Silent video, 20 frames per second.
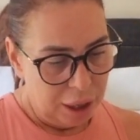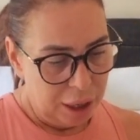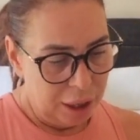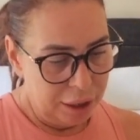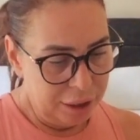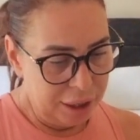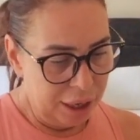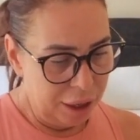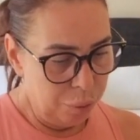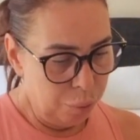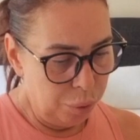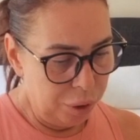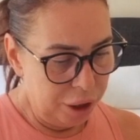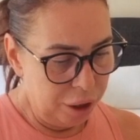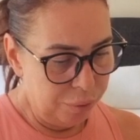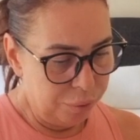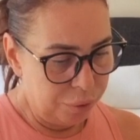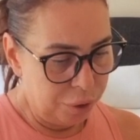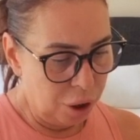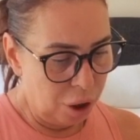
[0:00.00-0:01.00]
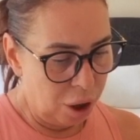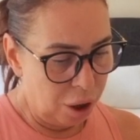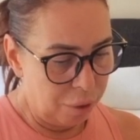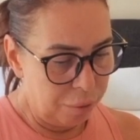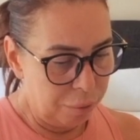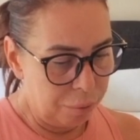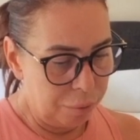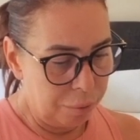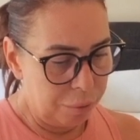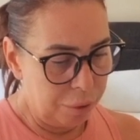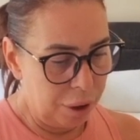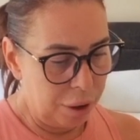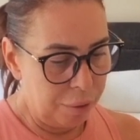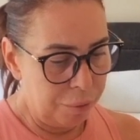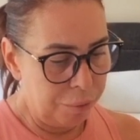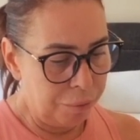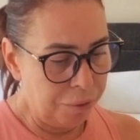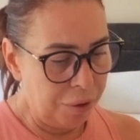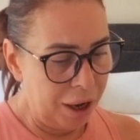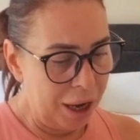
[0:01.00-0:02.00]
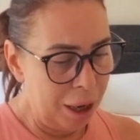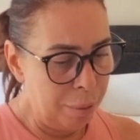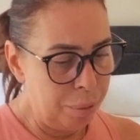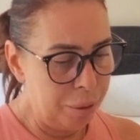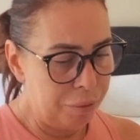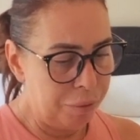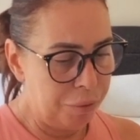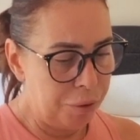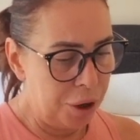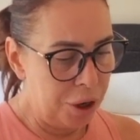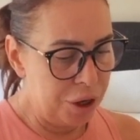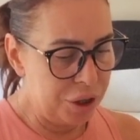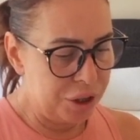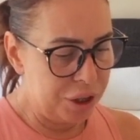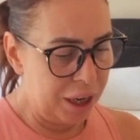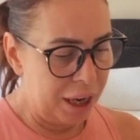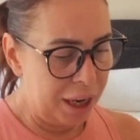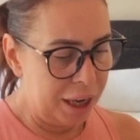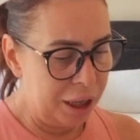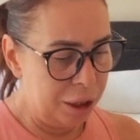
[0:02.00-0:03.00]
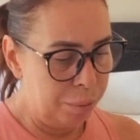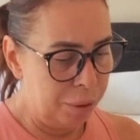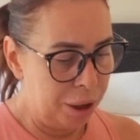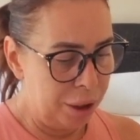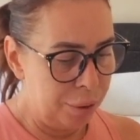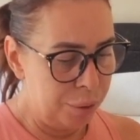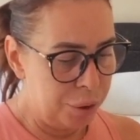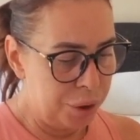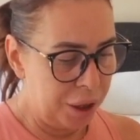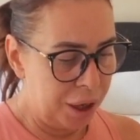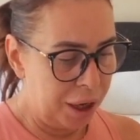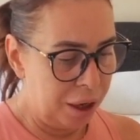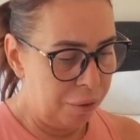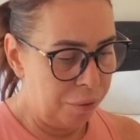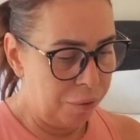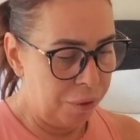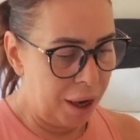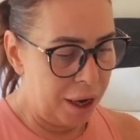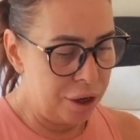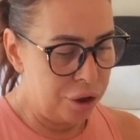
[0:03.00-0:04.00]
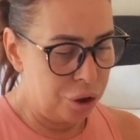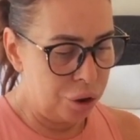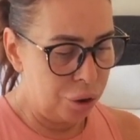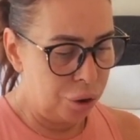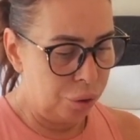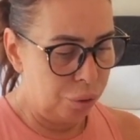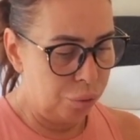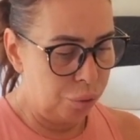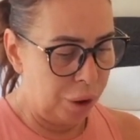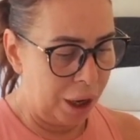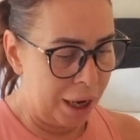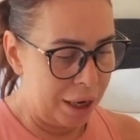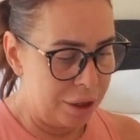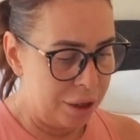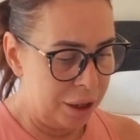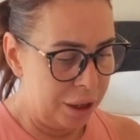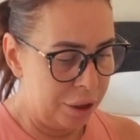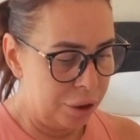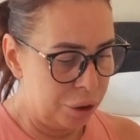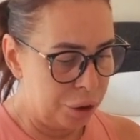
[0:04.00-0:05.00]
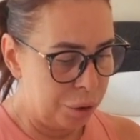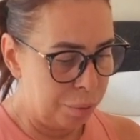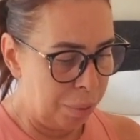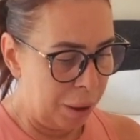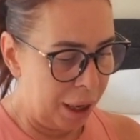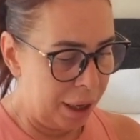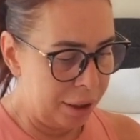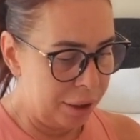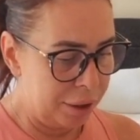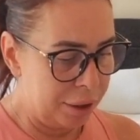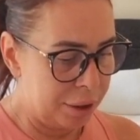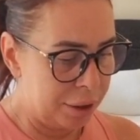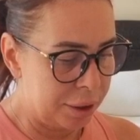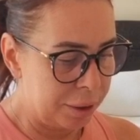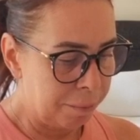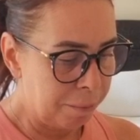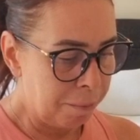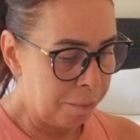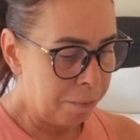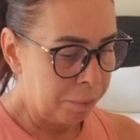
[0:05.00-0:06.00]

And then we have got Fab First Aid Beauty Facial Radiance Pads,